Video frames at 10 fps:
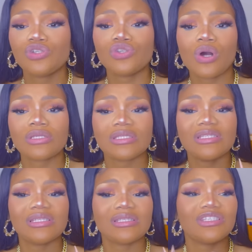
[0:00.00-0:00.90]
Socks,
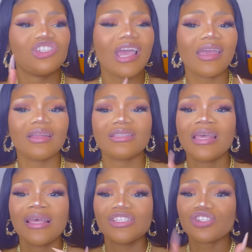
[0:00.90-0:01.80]
this jacket,
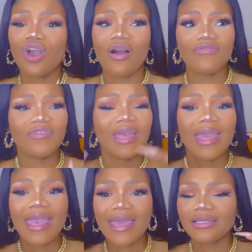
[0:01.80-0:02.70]
scarf,
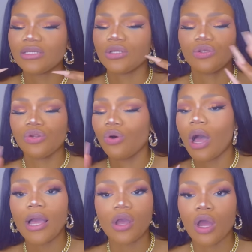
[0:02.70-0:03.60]
head. No,
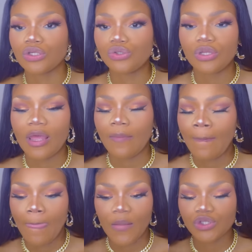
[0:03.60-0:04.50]
I can't do that.
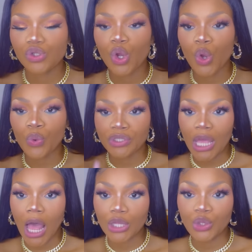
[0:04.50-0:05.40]
So
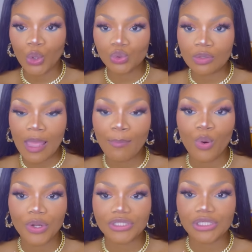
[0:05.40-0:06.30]
yeah, those were my
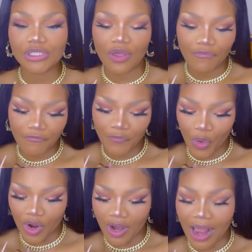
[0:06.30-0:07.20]
pointers
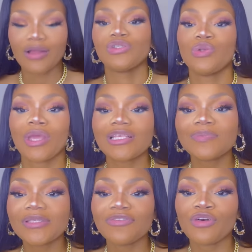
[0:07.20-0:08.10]
for how to look
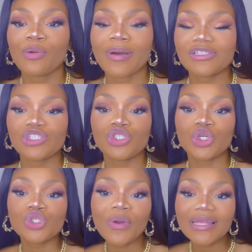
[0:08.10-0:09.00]
expensive on a budget in your
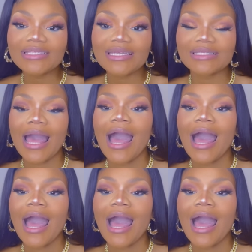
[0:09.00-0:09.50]
20s.